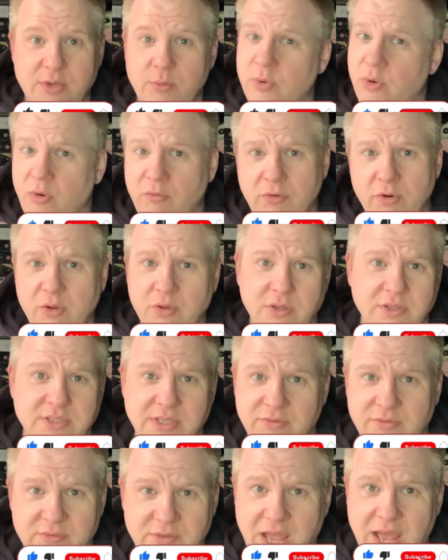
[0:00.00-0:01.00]
we've all got
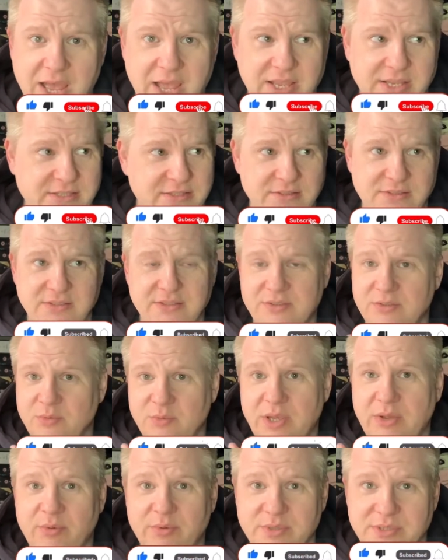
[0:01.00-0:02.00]
different eyes and the
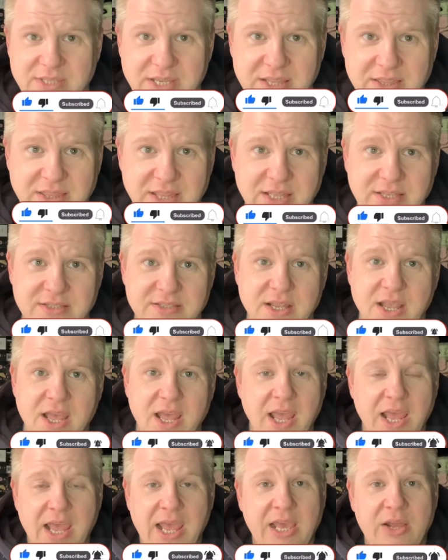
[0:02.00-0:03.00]
way we see things.
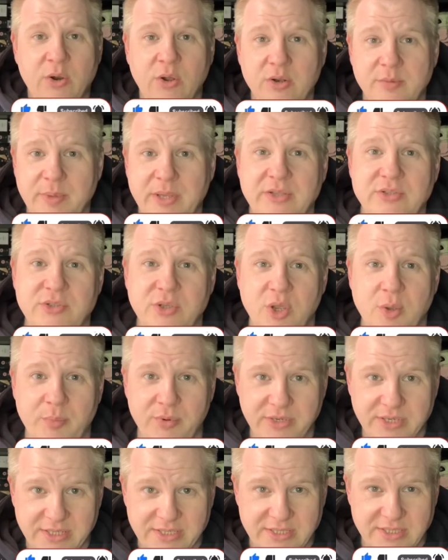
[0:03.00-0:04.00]
It can all be
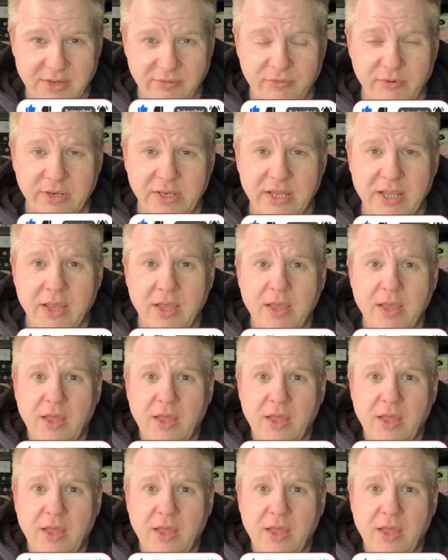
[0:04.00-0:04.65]
interpreted differently.